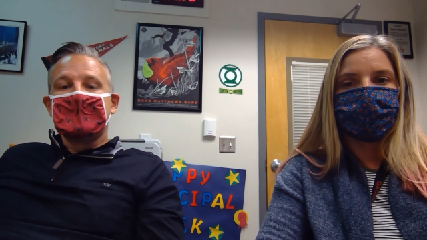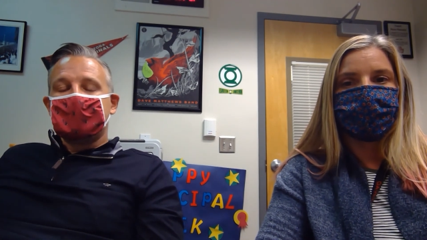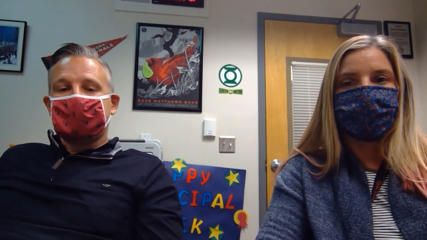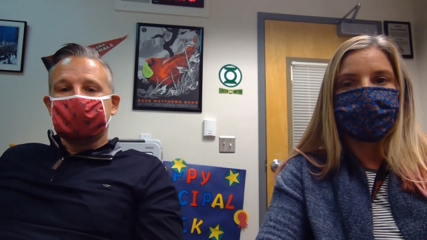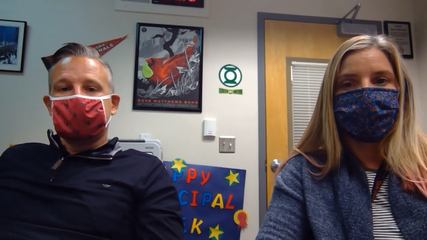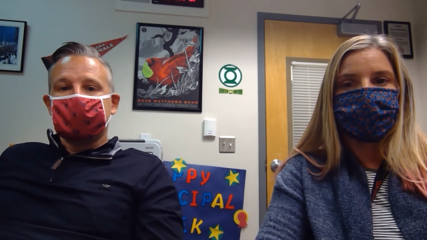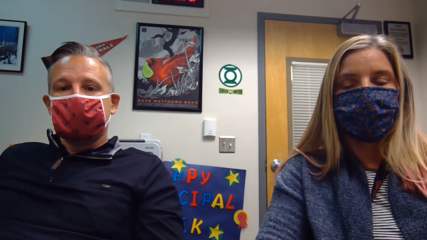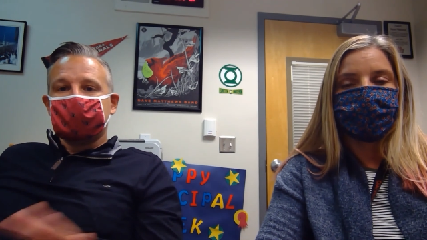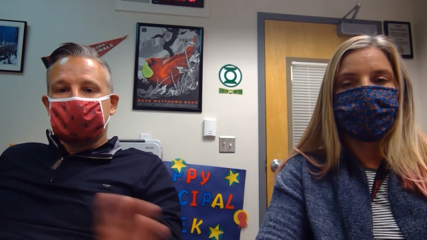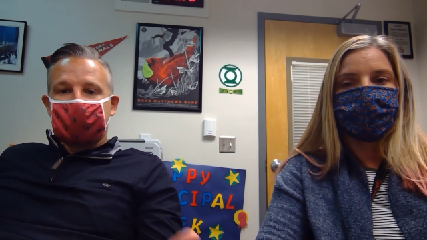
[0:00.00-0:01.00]
Speaker 1: Make sure you're
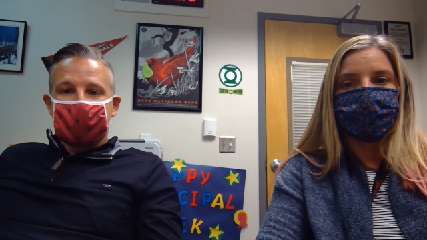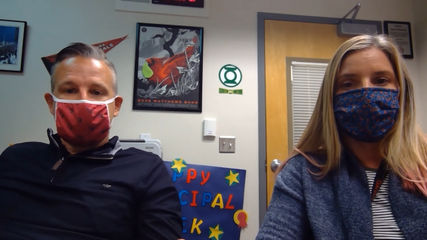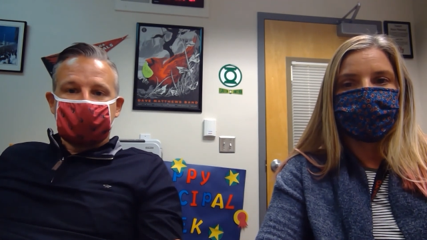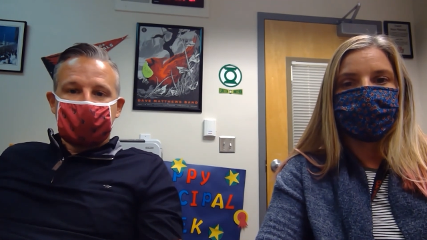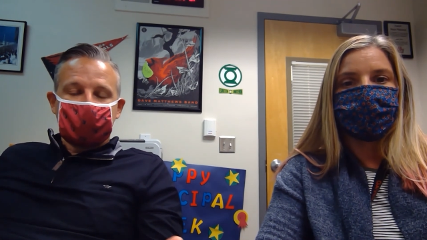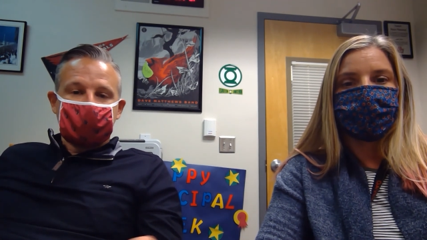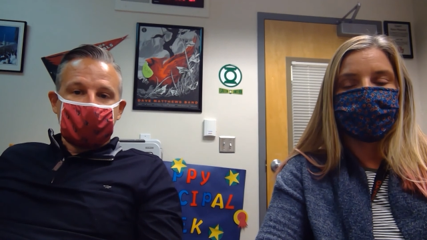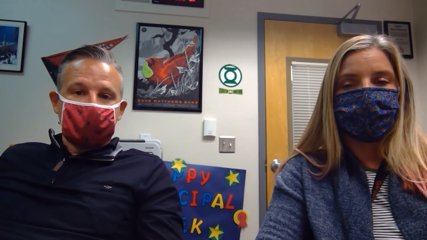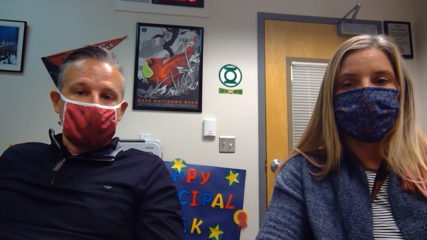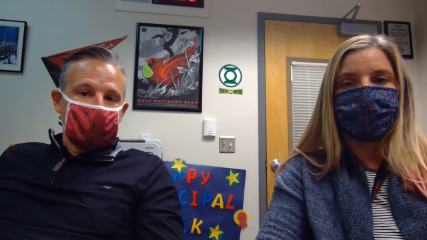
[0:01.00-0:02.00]
using hand
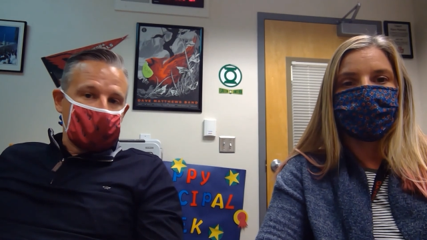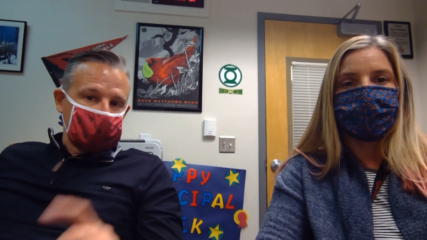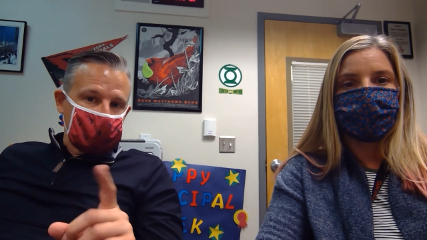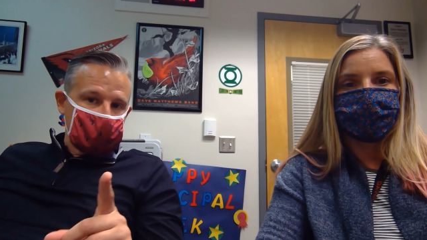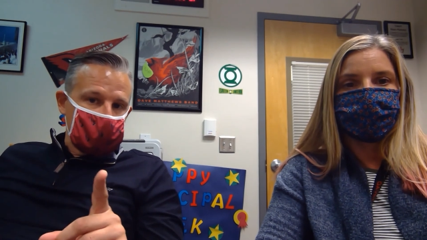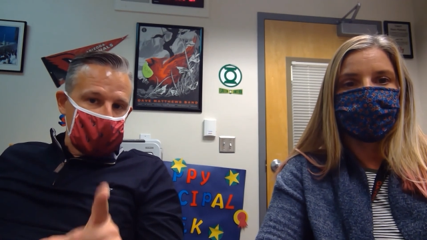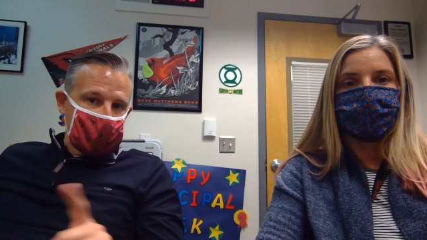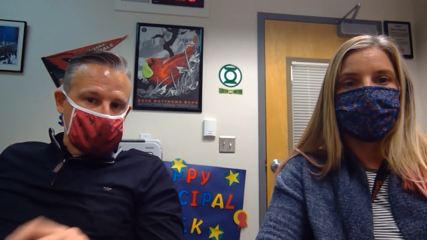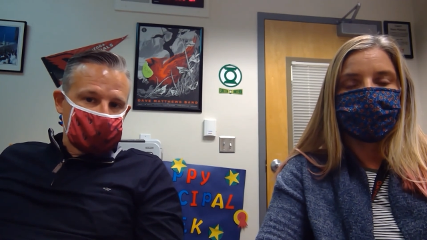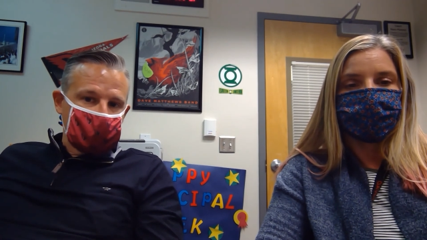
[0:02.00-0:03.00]
sanitizer, but also
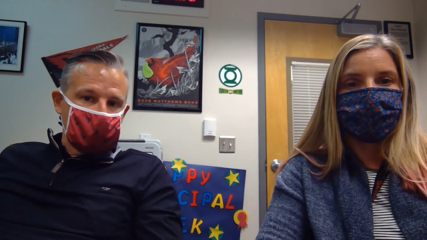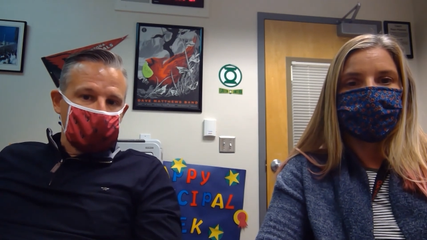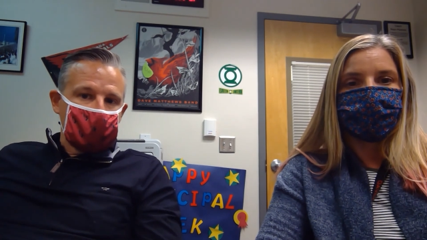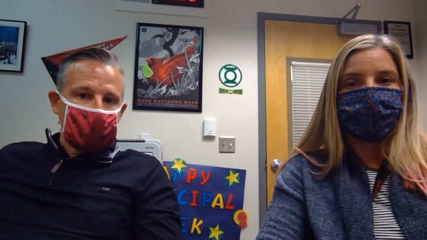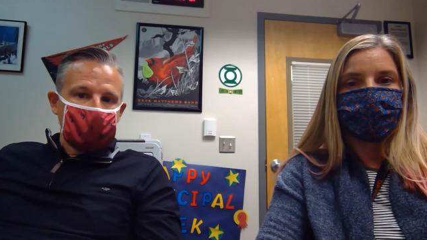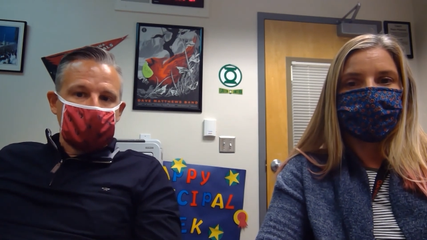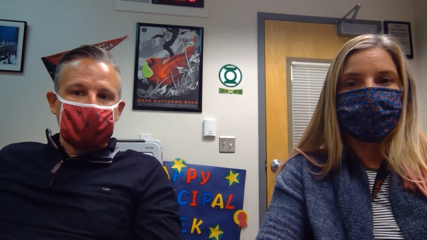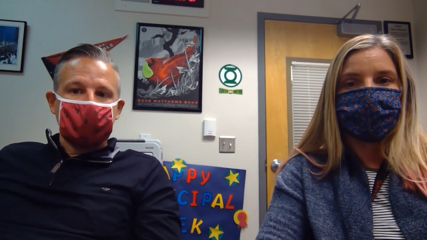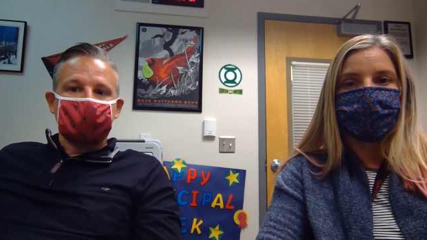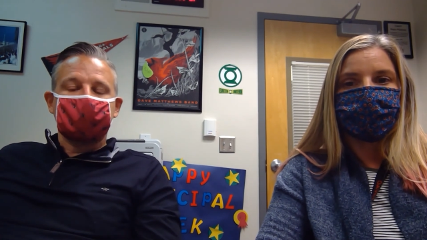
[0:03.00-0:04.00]
make sure you are
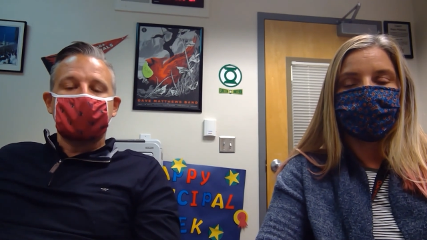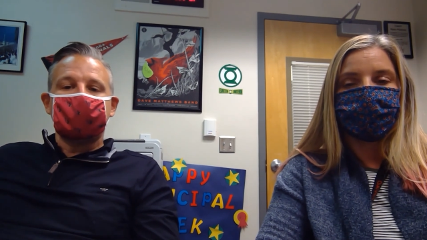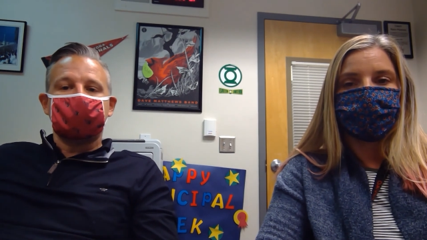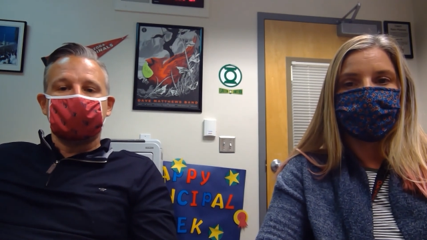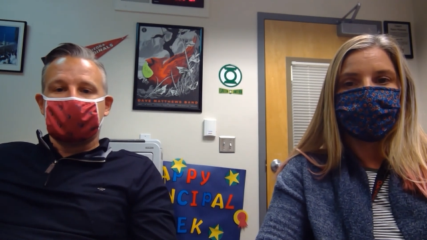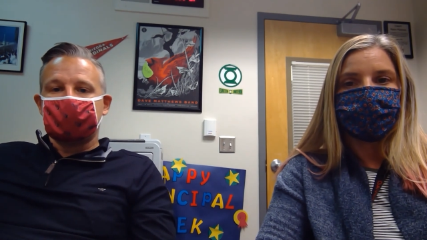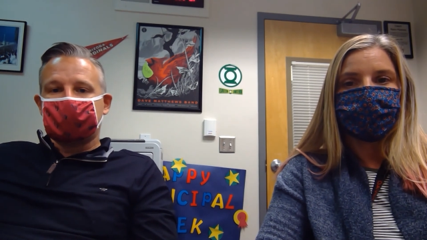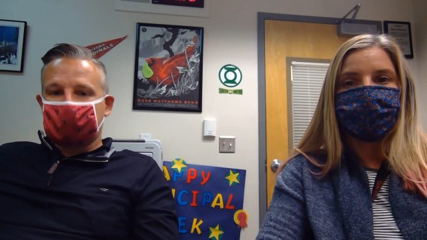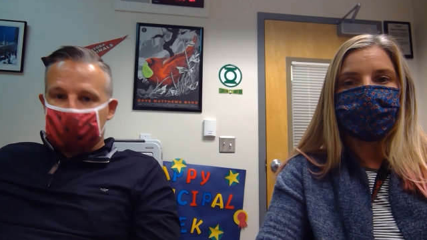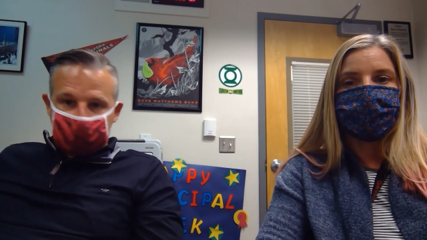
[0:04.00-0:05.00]
being safe and
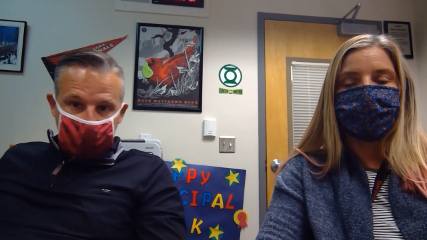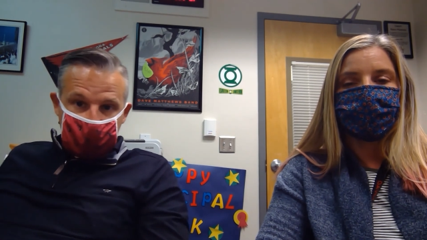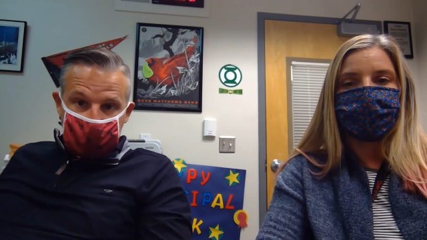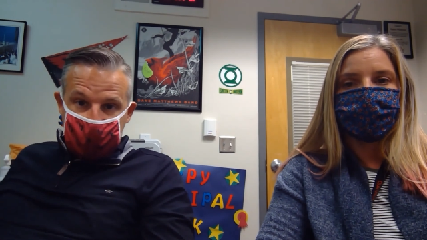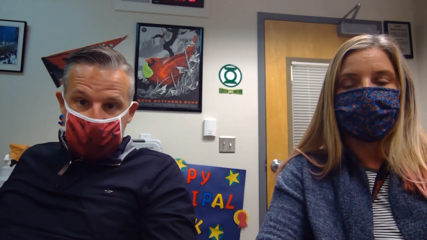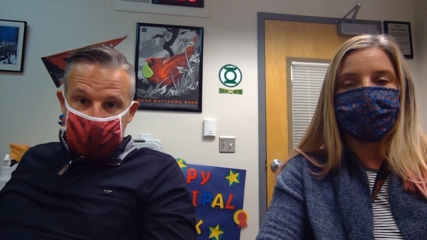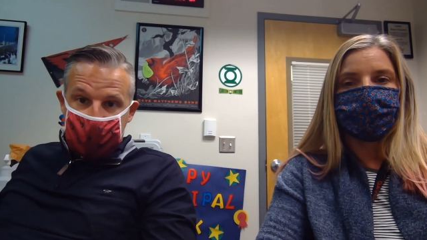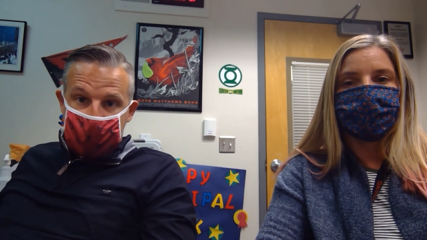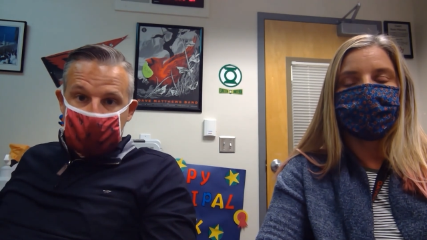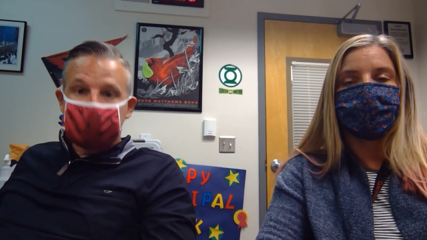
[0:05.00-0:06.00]
responsible in the
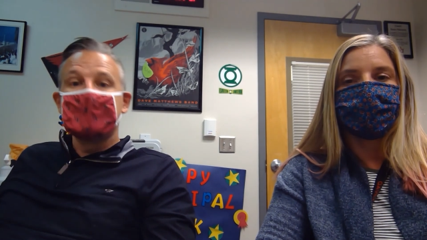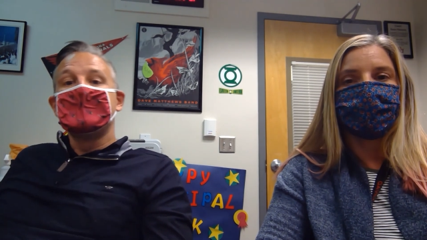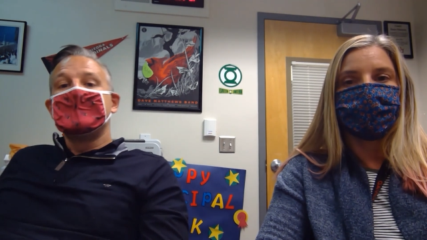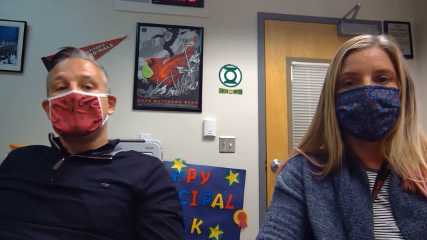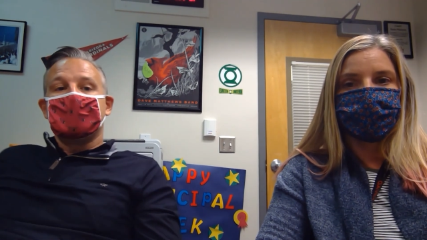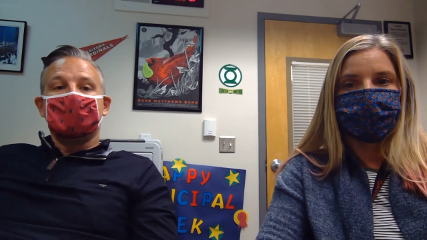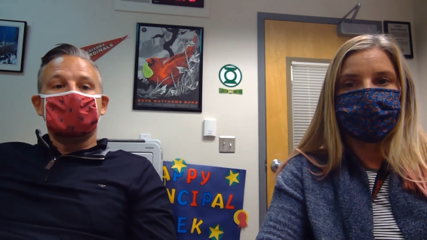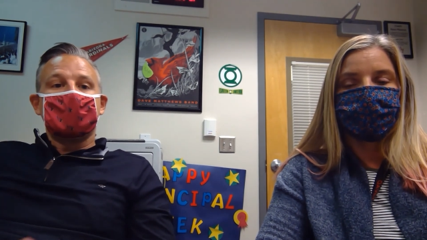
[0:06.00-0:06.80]
playground um,